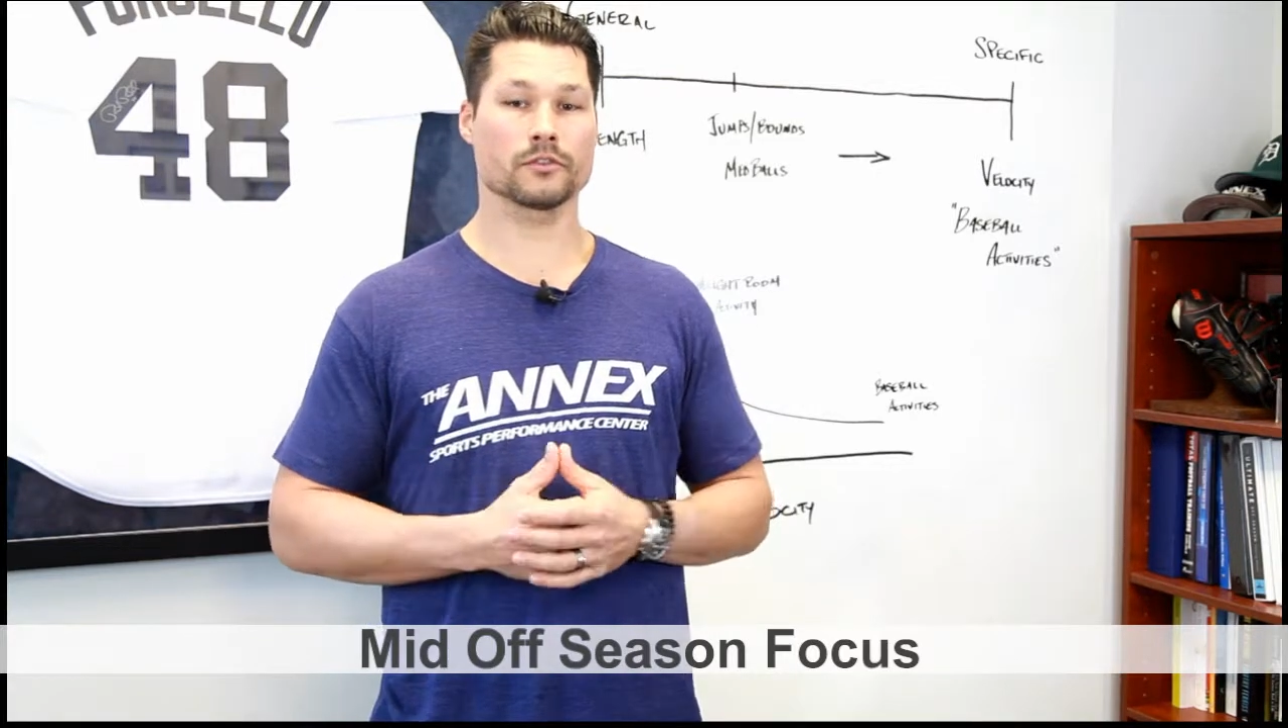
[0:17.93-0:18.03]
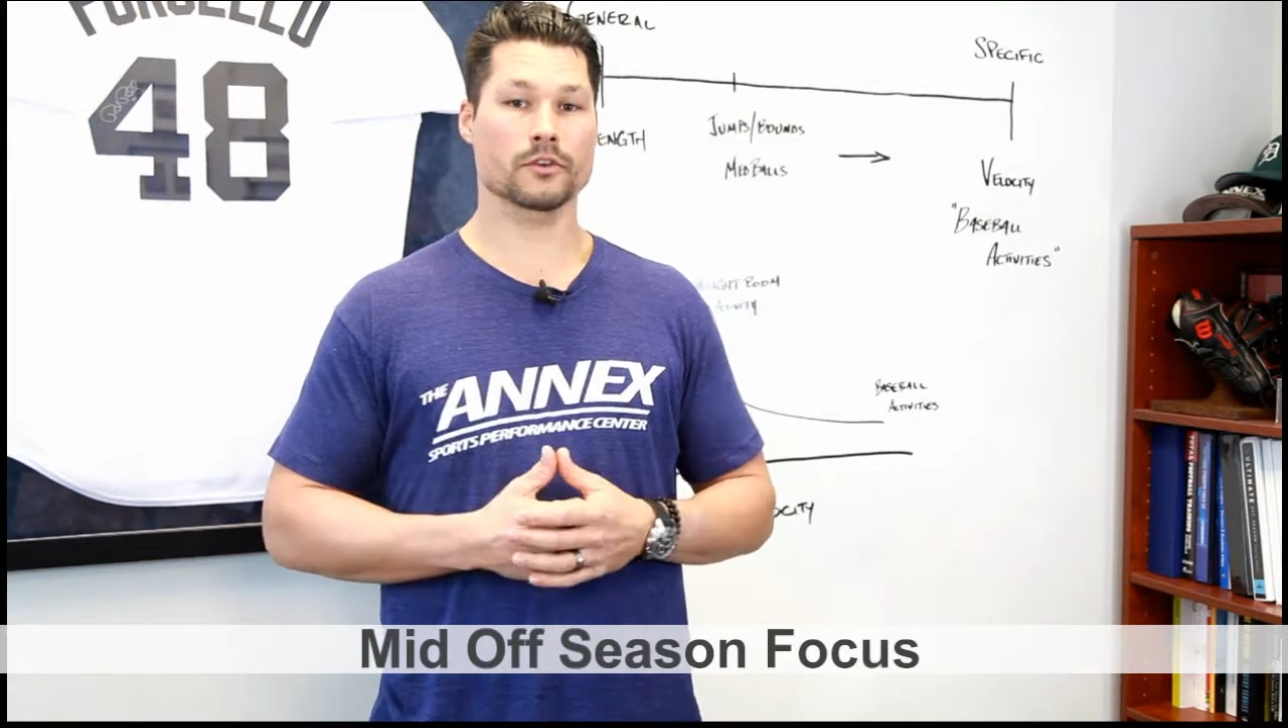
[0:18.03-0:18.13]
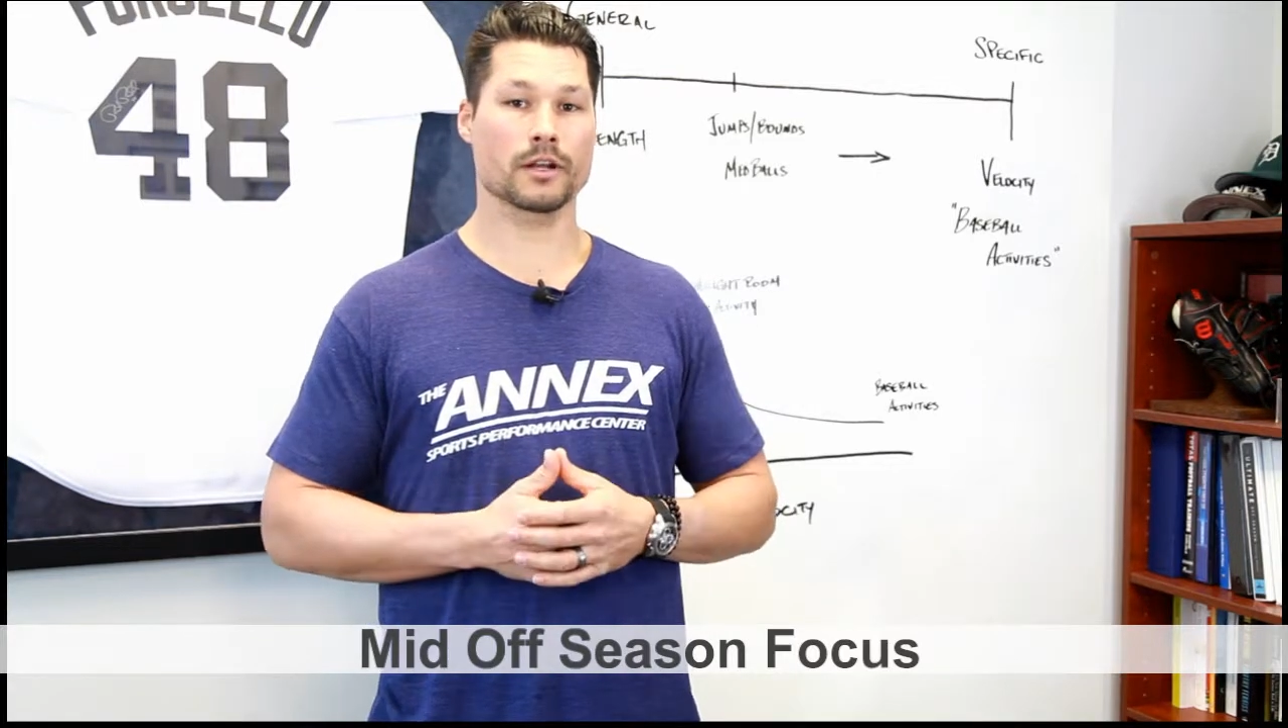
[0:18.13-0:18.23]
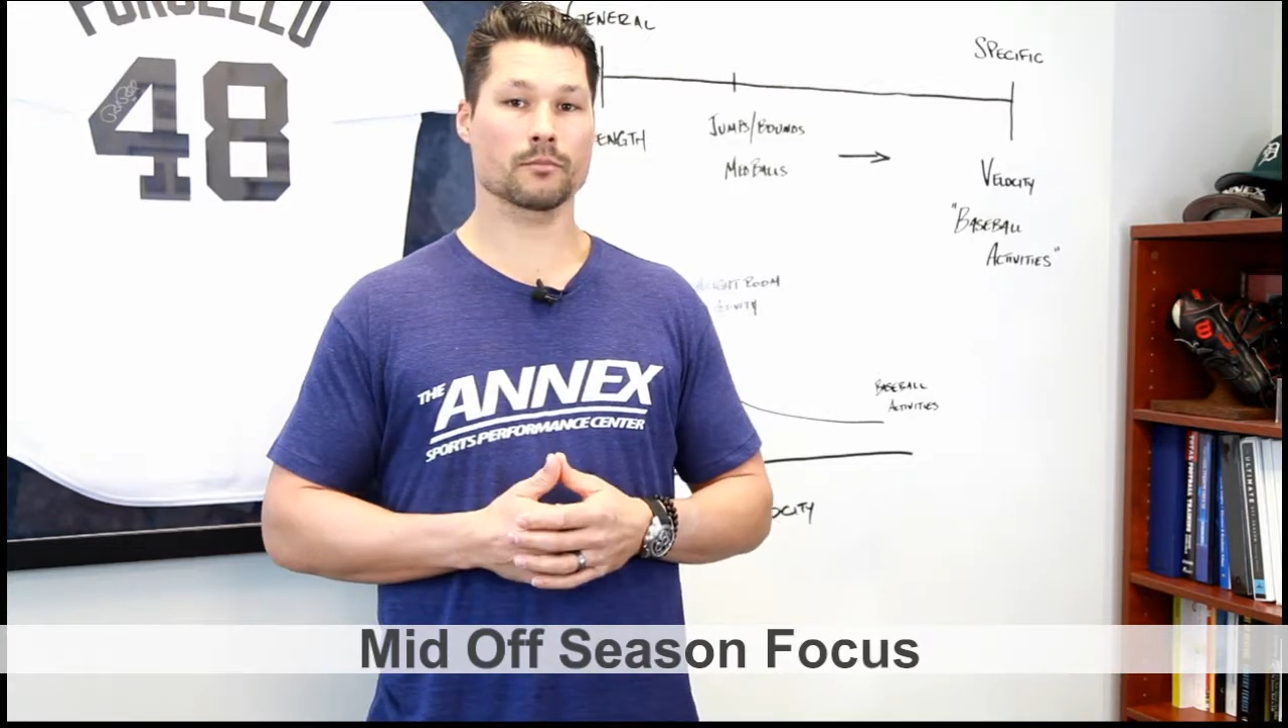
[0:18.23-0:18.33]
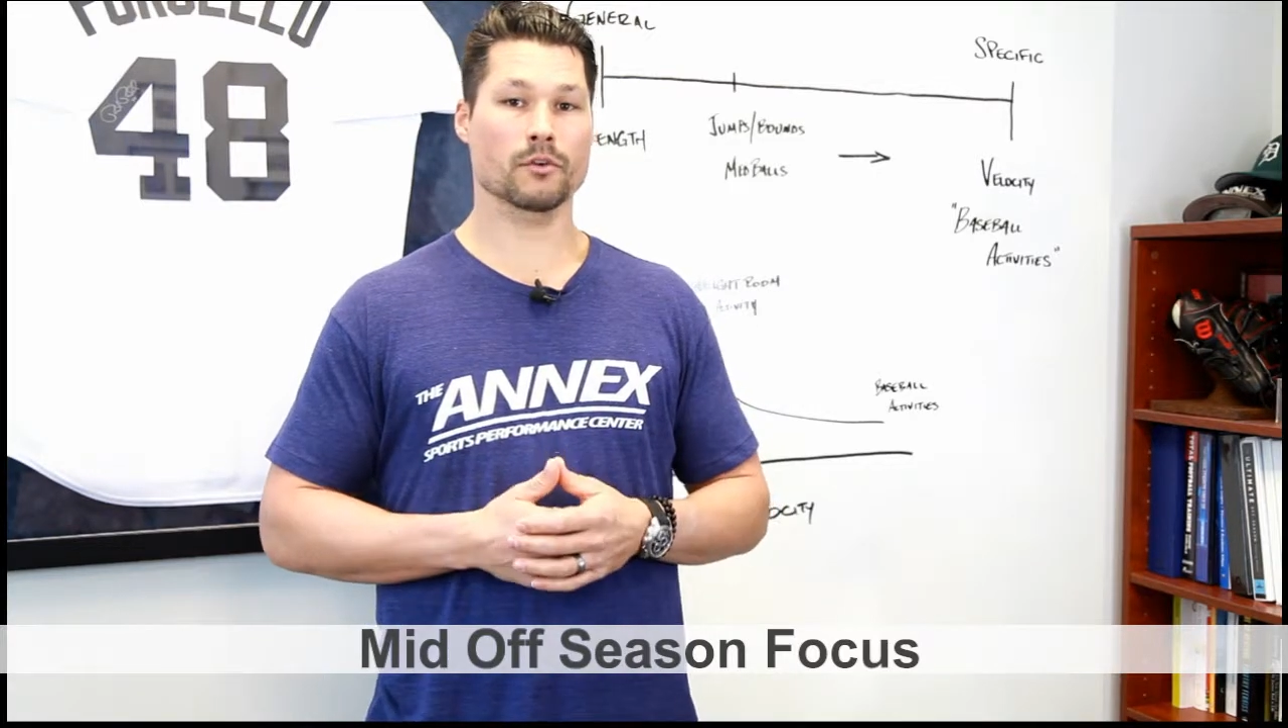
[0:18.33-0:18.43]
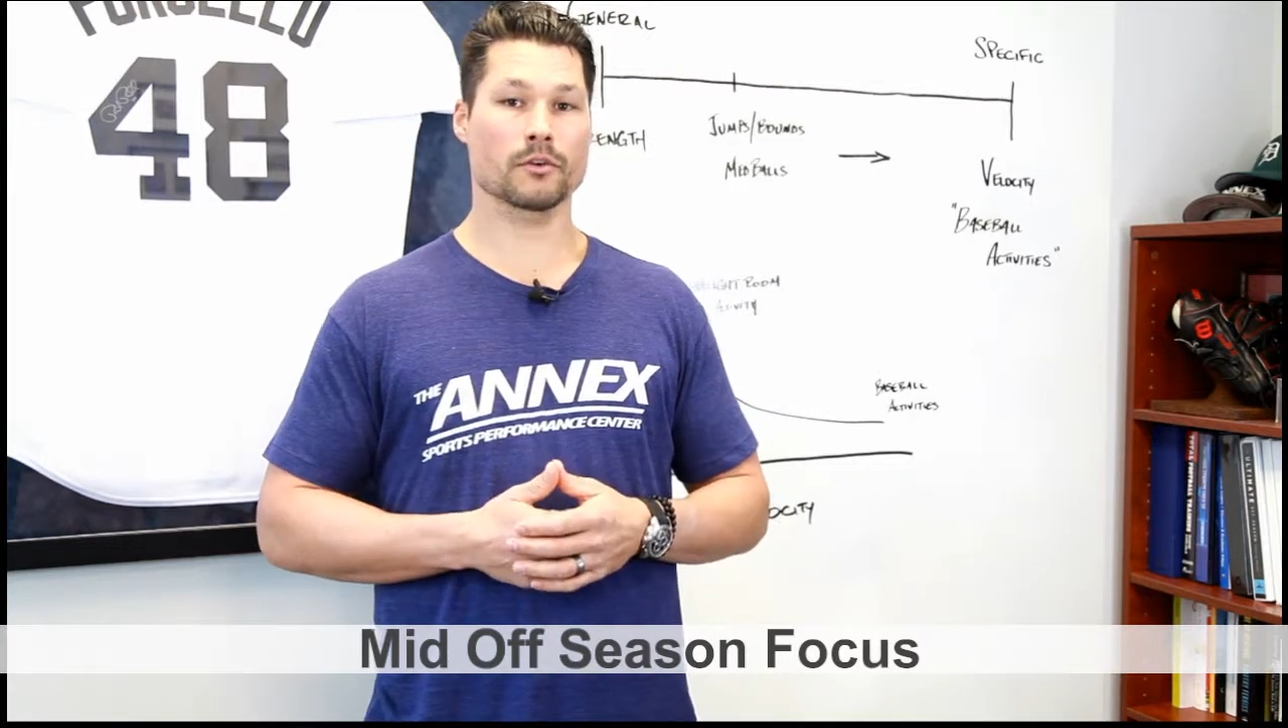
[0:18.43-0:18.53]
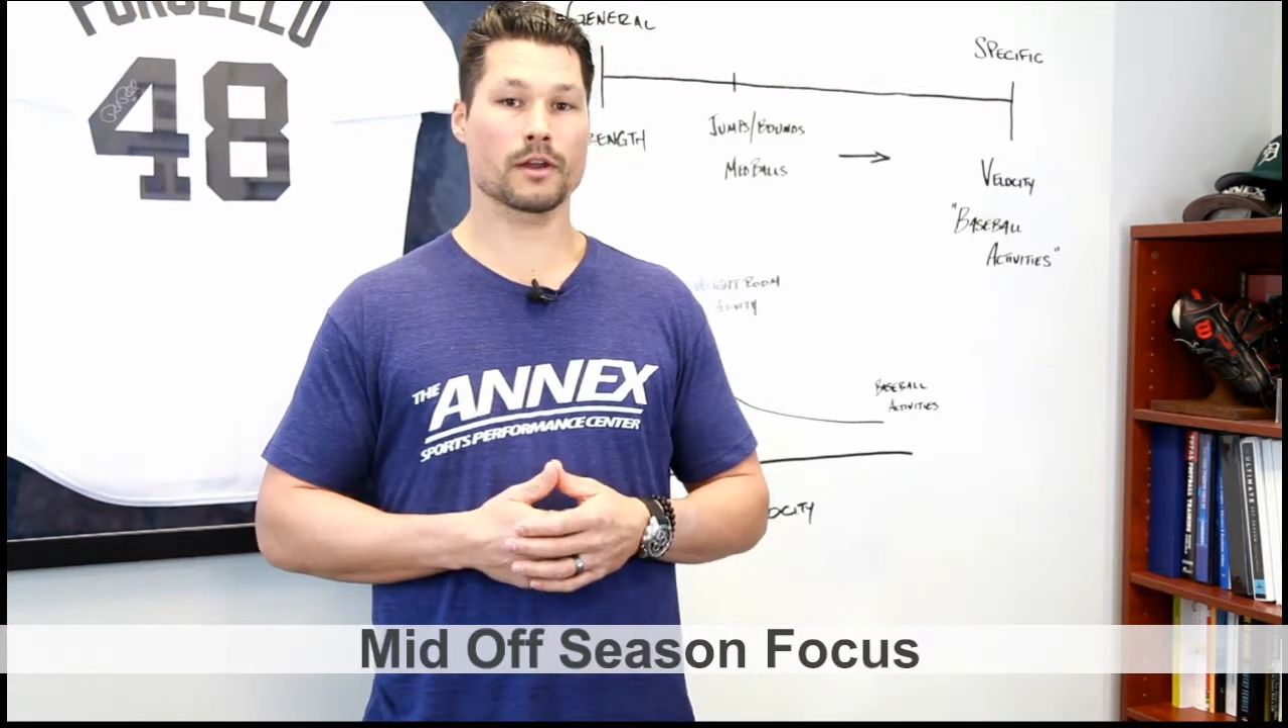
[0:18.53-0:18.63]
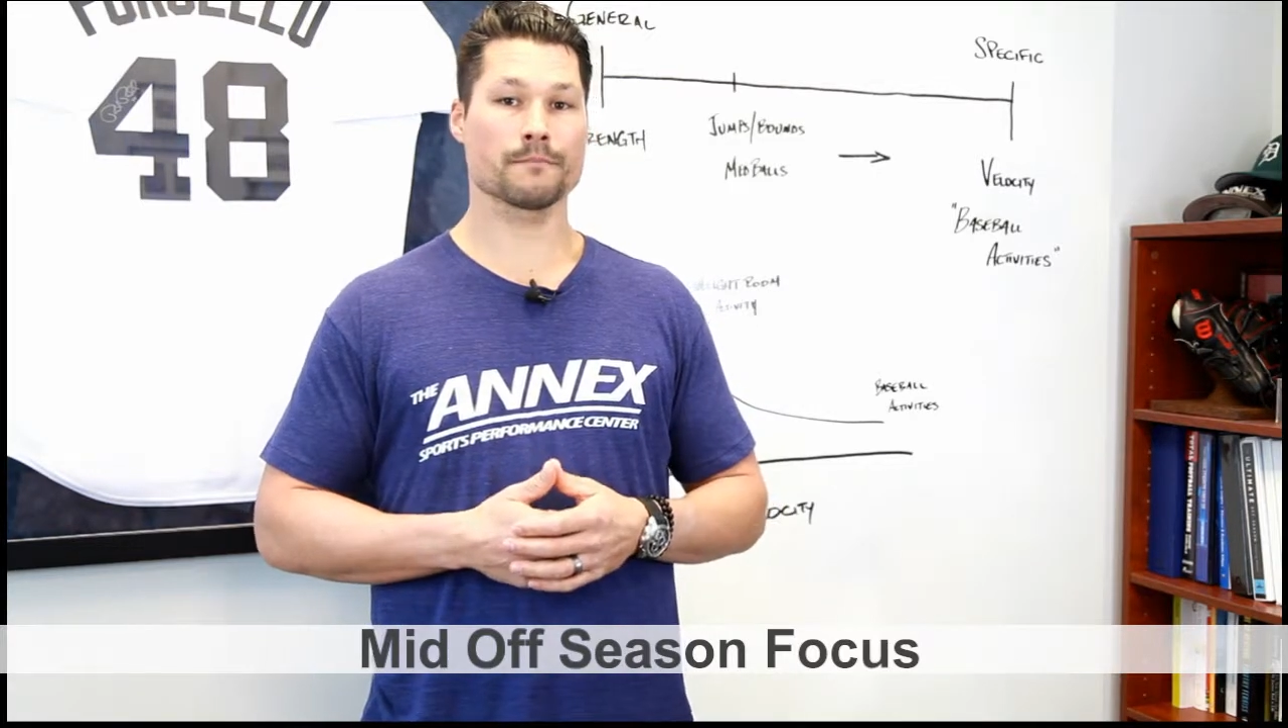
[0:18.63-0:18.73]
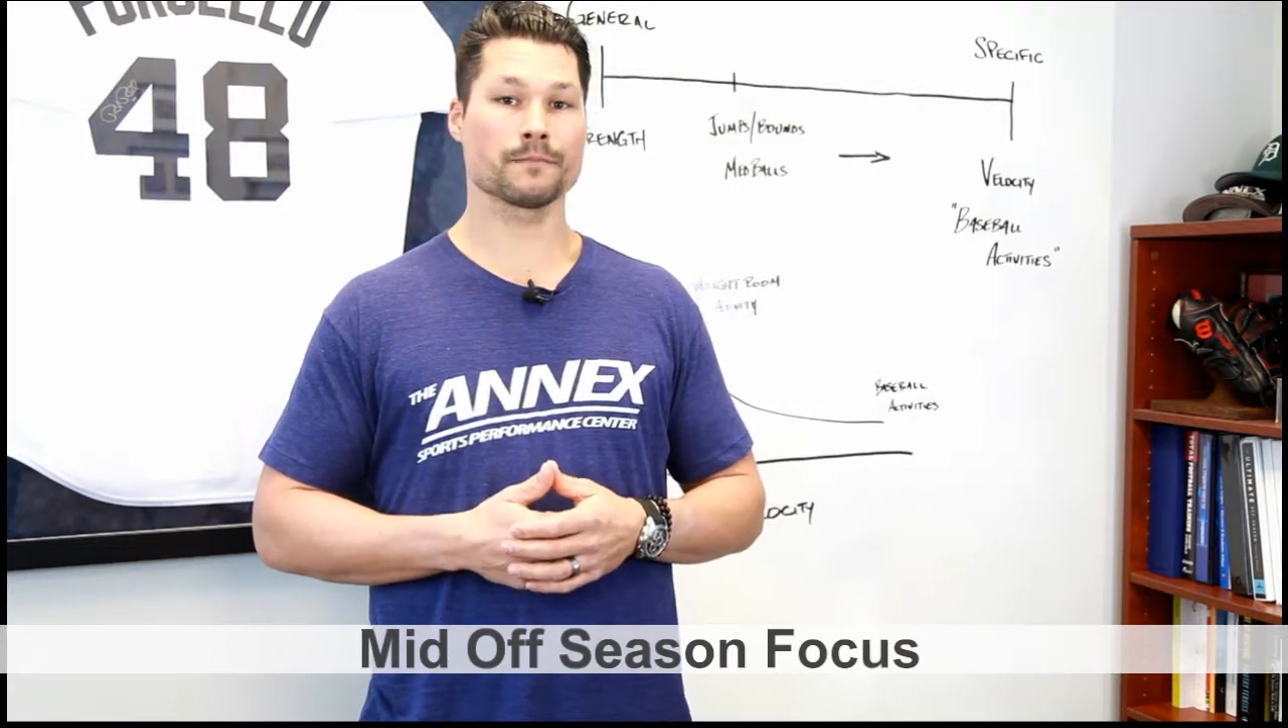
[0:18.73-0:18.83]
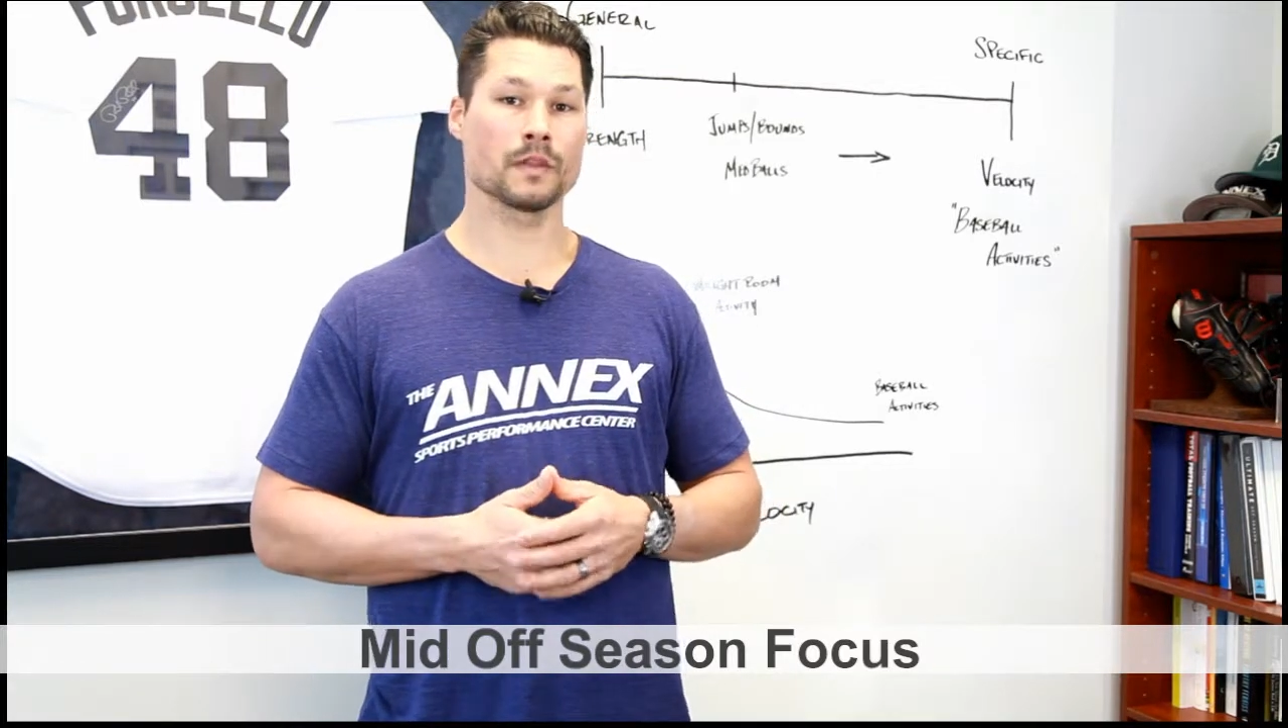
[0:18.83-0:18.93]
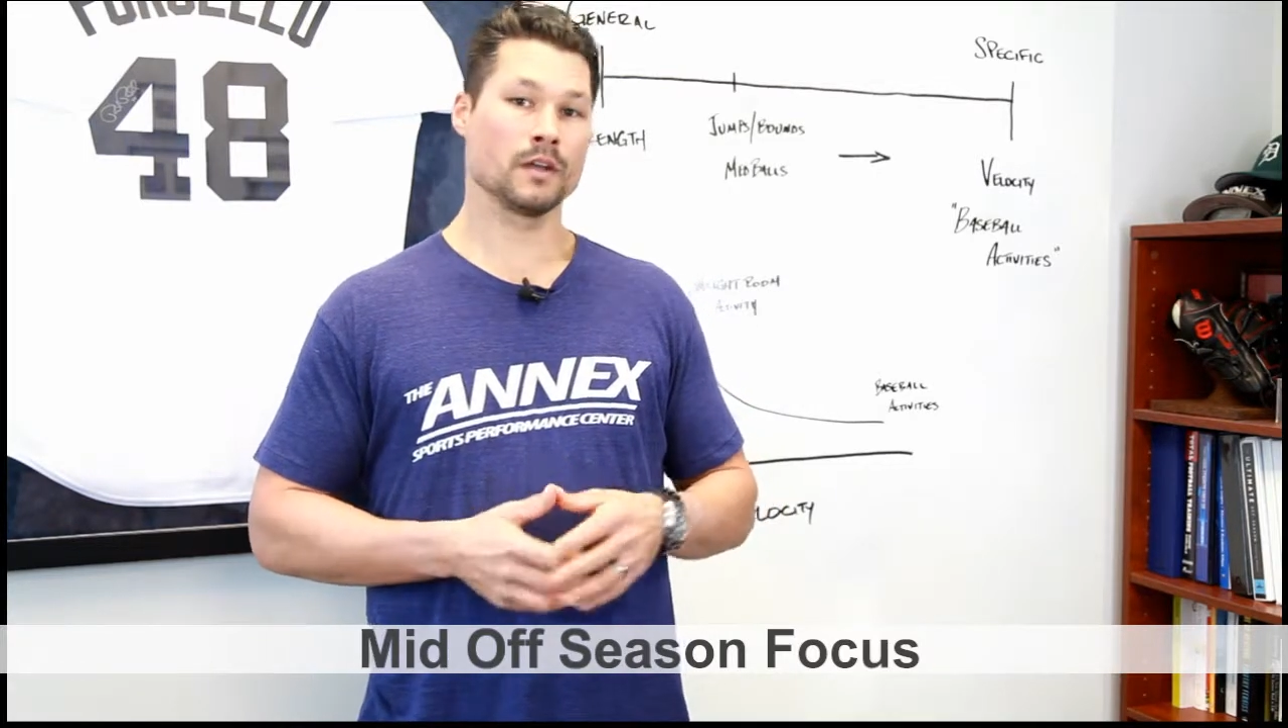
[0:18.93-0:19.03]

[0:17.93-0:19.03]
training program.